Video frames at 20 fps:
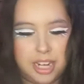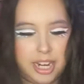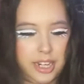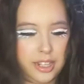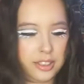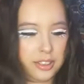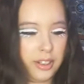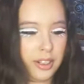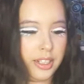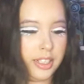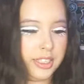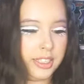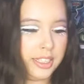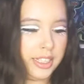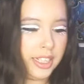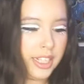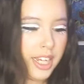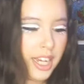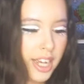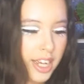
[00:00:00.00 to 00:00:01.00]
tiny, it's hard to
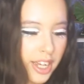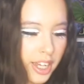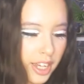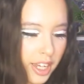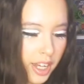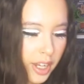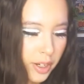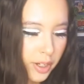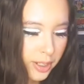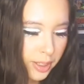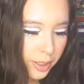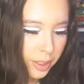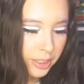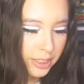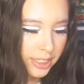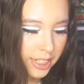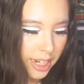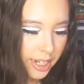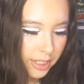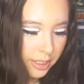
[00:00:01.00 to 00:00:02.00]
see. And her
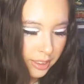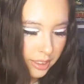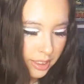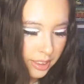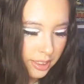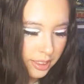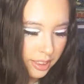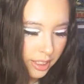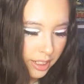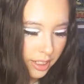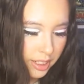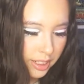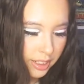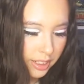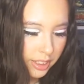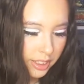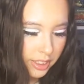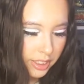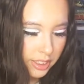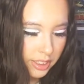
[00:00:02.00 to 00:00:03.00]
little kind of stud
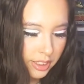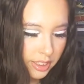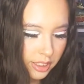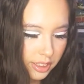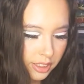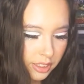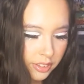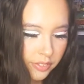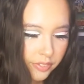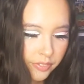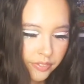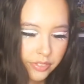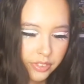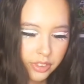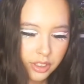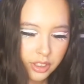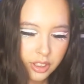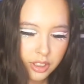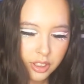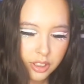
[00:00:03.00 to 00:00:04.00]
earrings here.
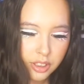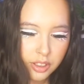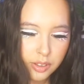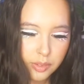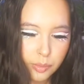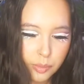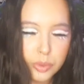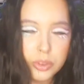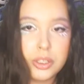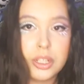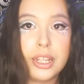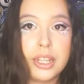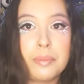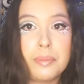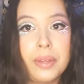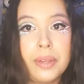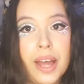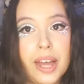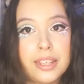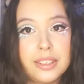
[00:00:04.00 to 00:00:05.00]
They're
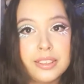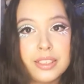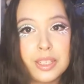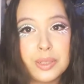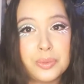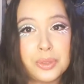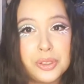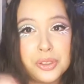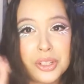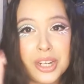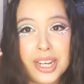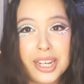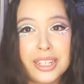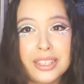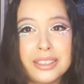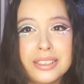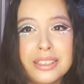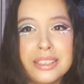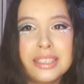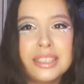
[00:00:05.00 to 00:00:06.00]
like black studs with
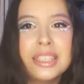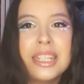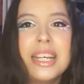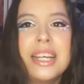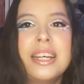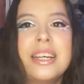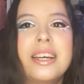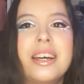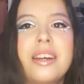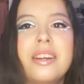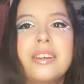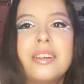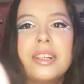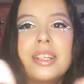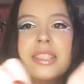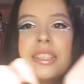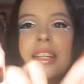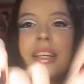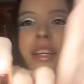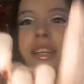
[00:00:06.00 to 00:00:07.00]
triangles. Kind of
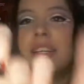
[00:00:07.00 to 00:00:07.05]
hard to